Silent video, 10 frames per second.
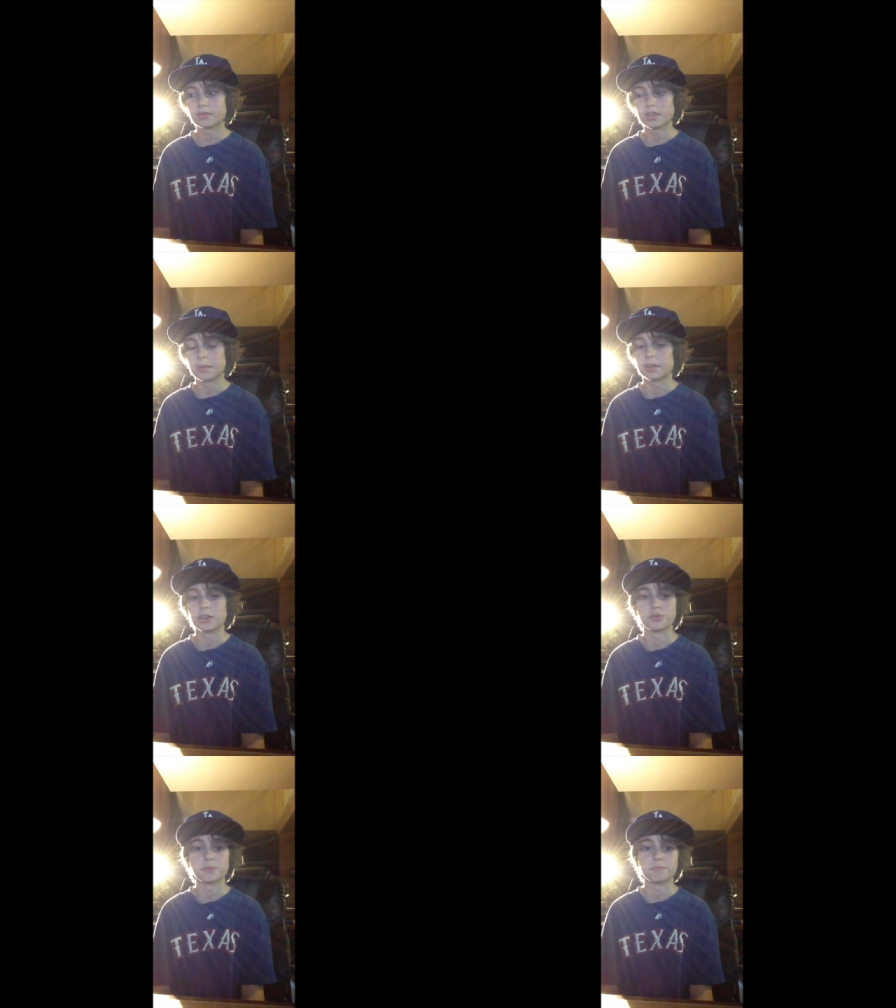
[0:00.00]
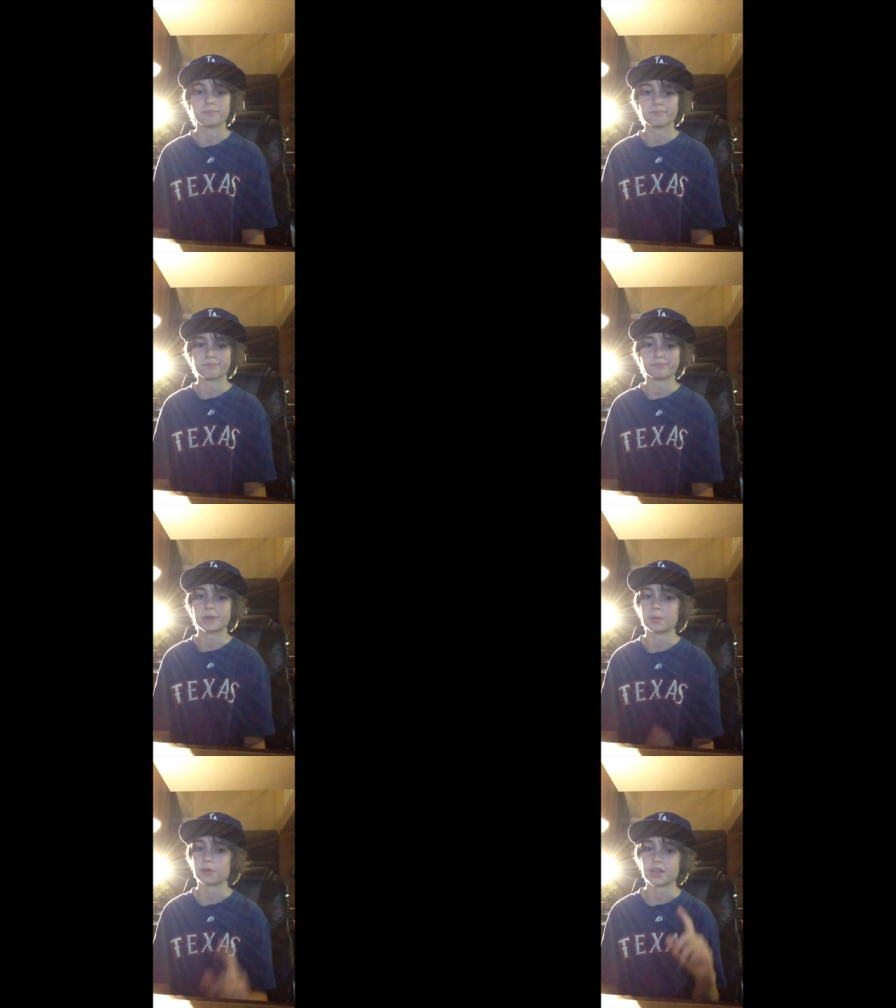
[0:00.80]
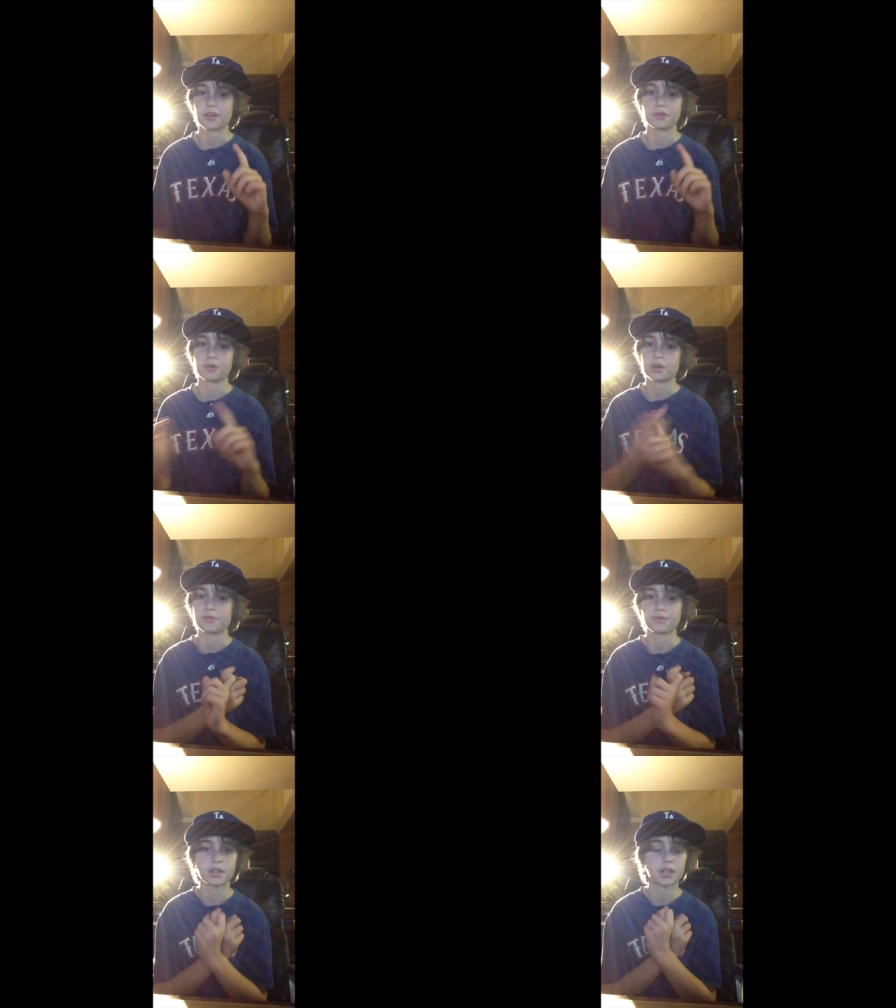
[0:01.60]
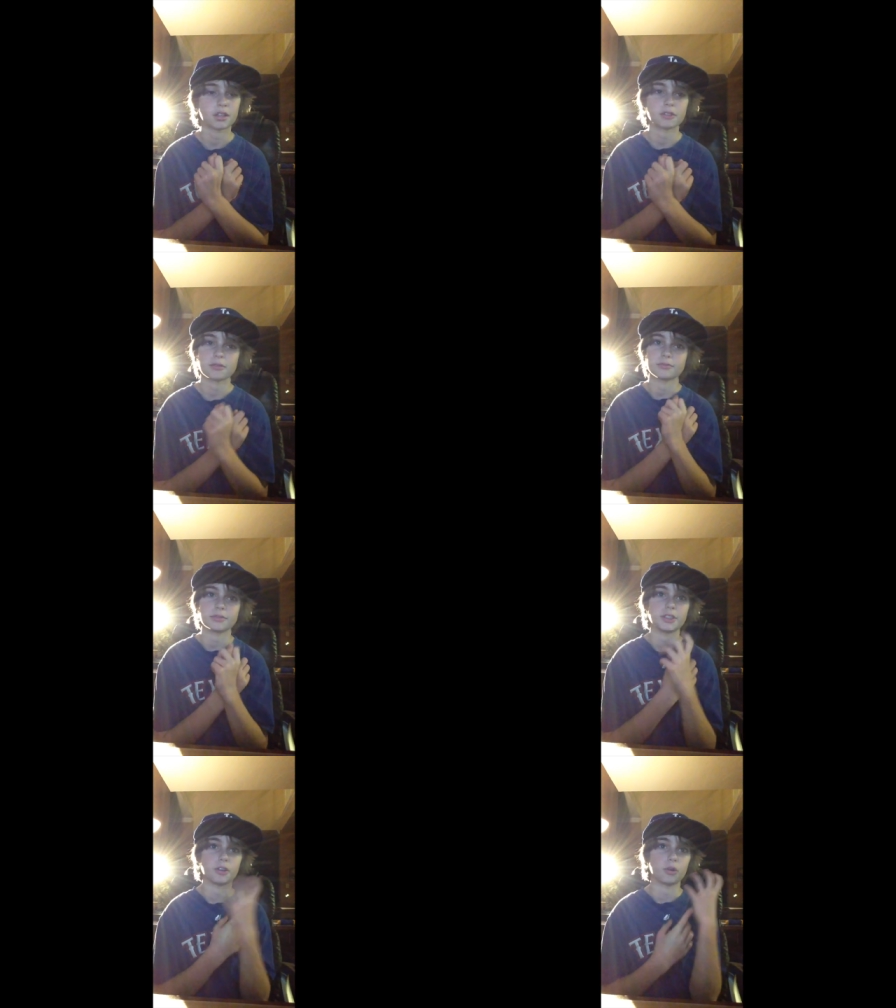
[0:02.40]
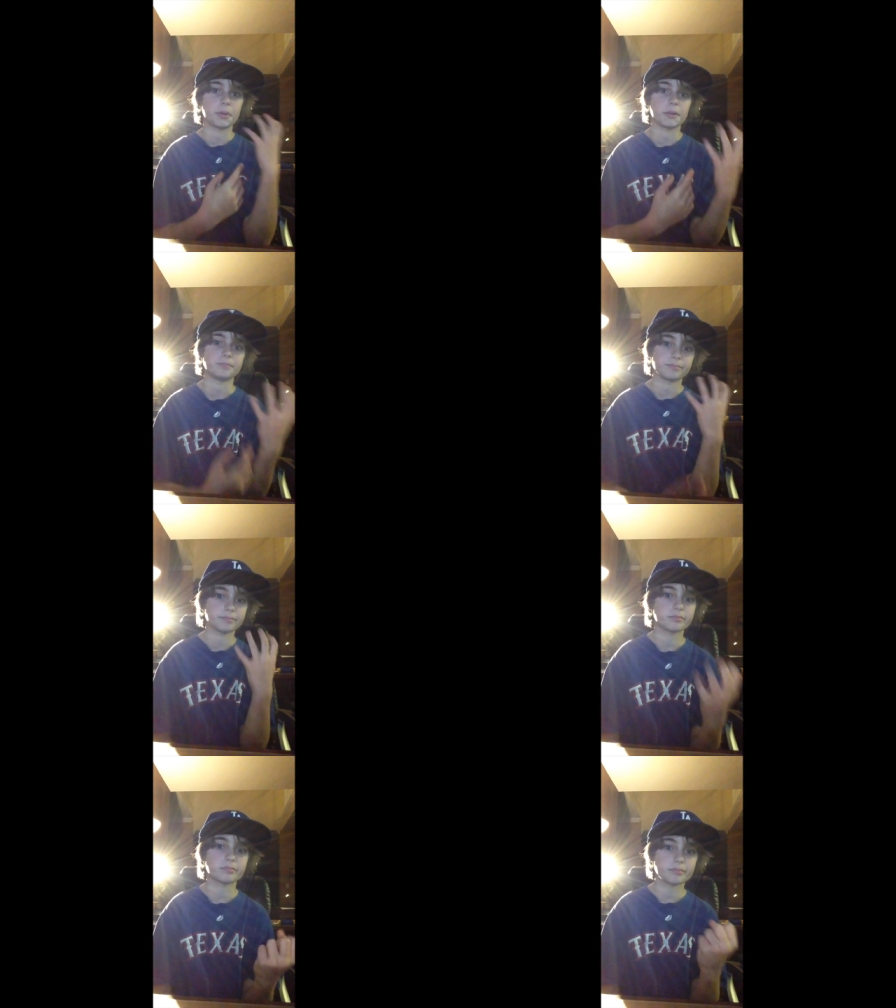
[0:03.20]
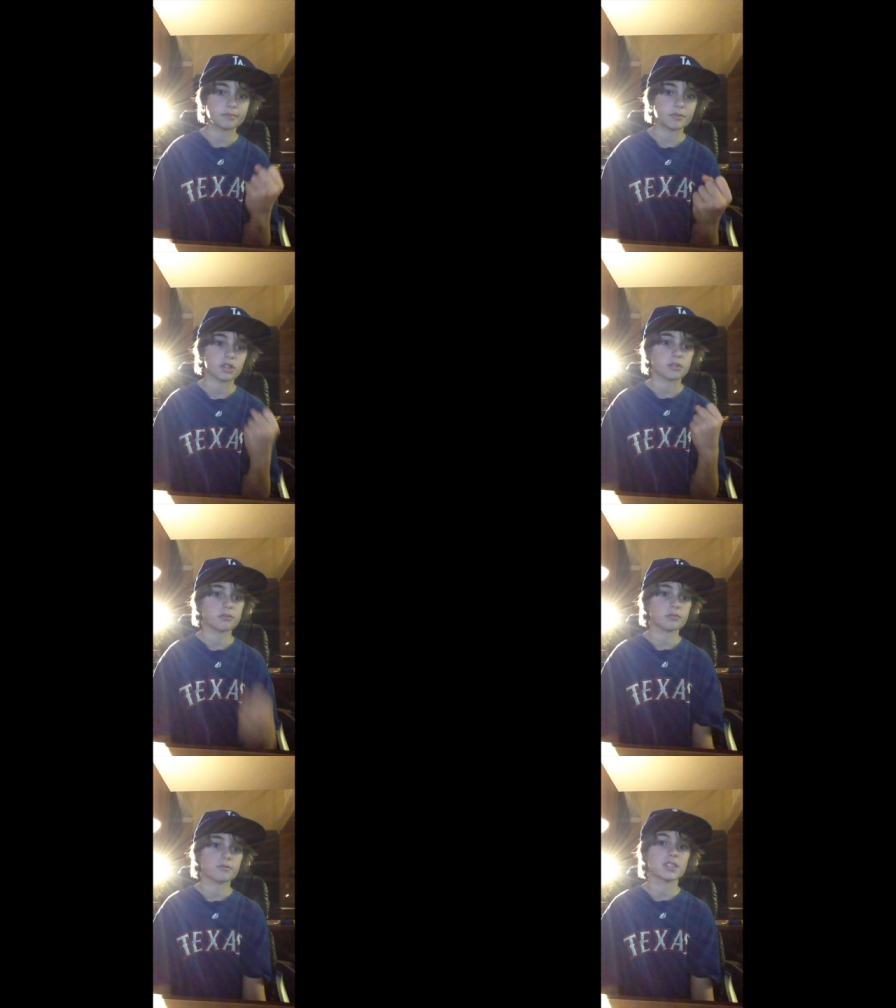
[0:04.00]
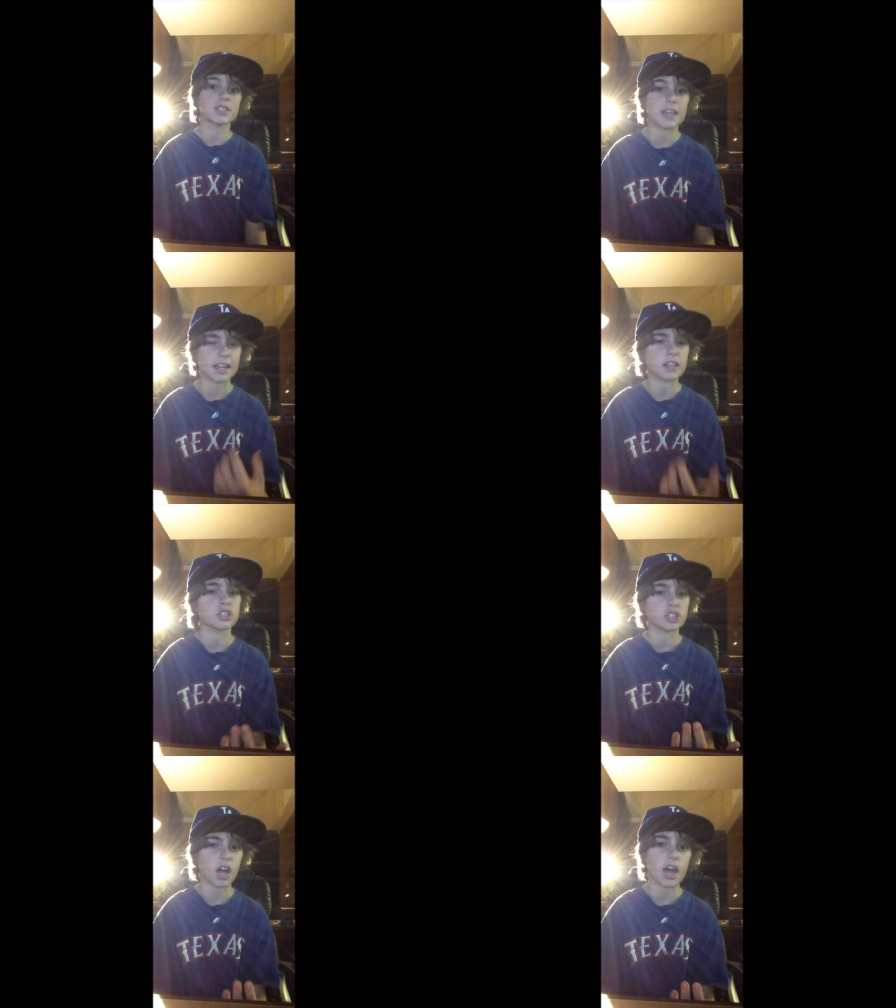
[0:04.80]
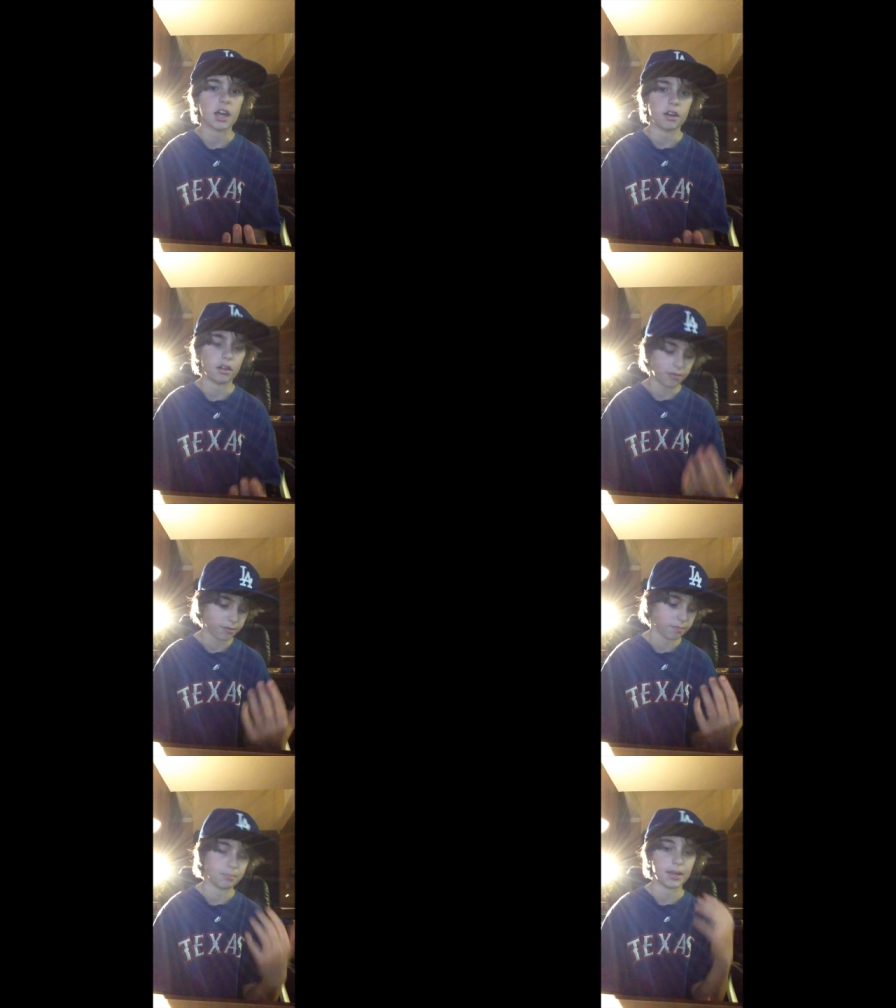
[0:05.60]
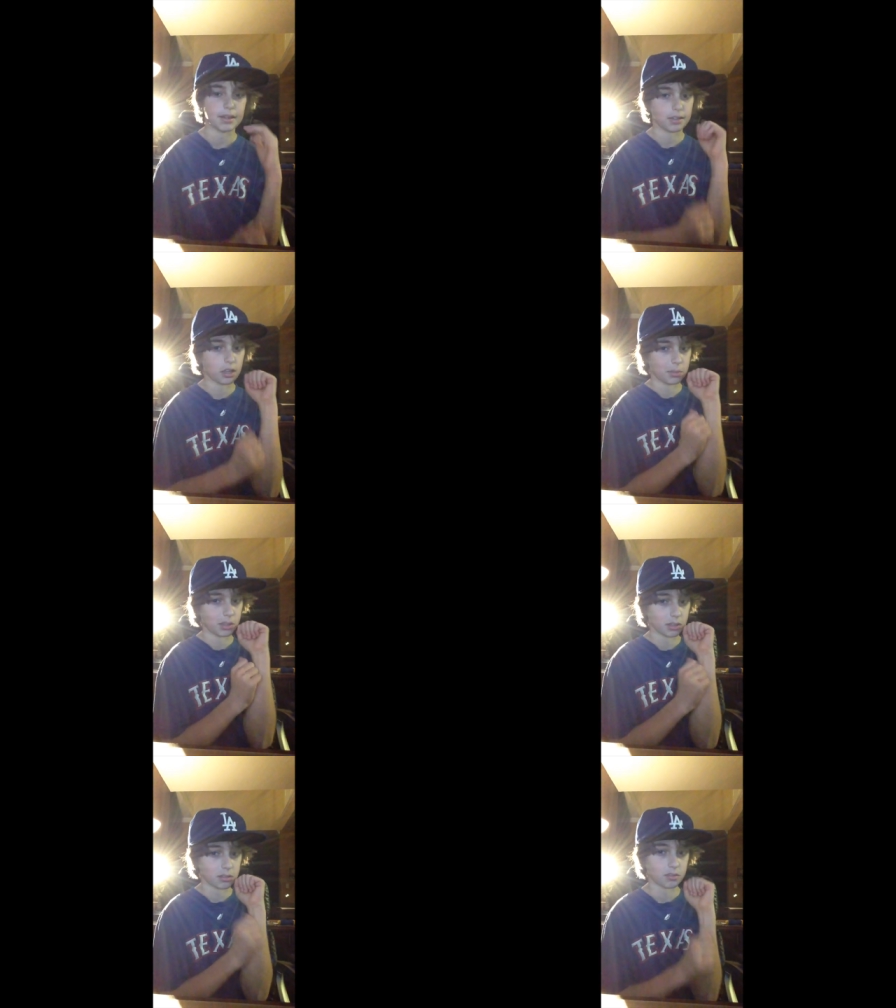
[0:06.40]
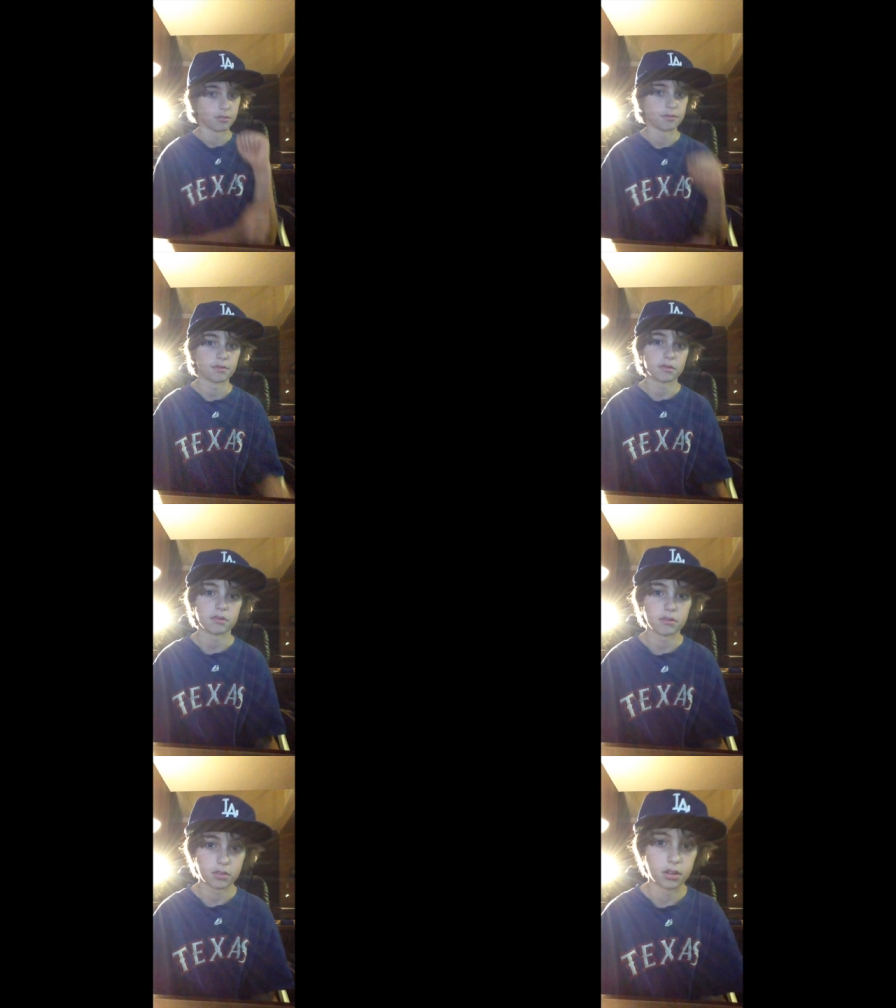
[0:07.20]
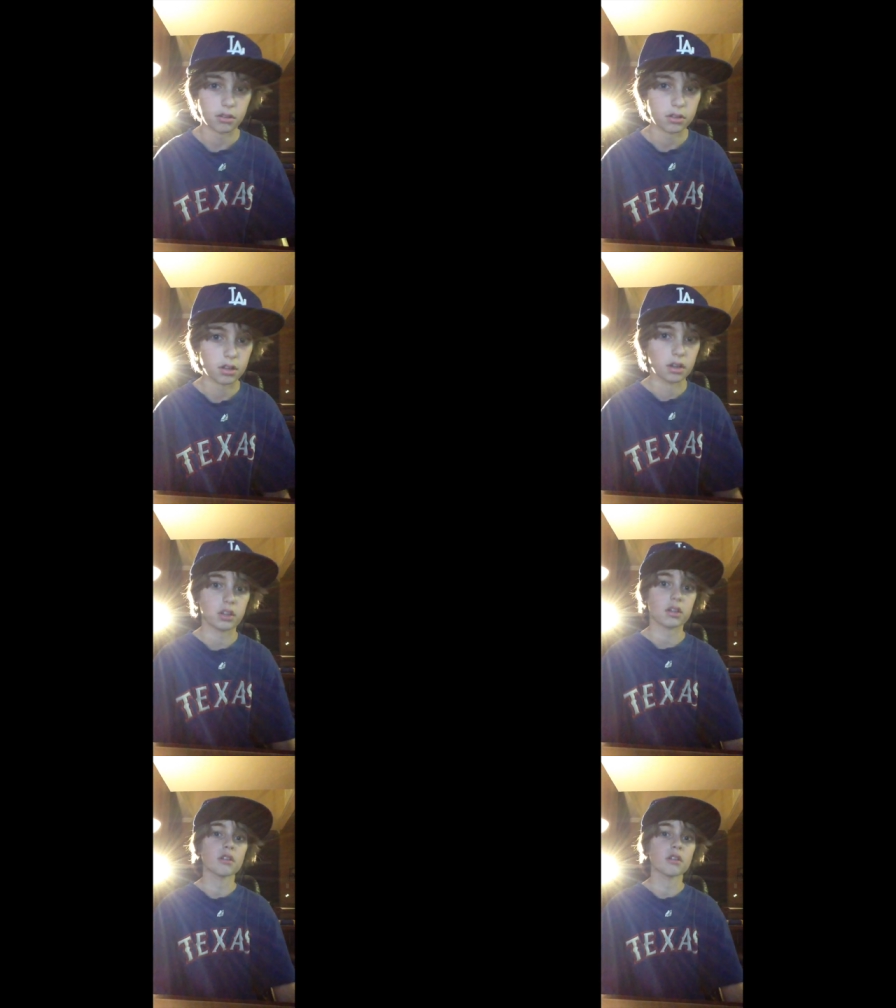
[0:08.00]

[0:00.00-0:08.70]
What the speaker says: There's people there who have, been just seconds shy of being dead because of, cutting.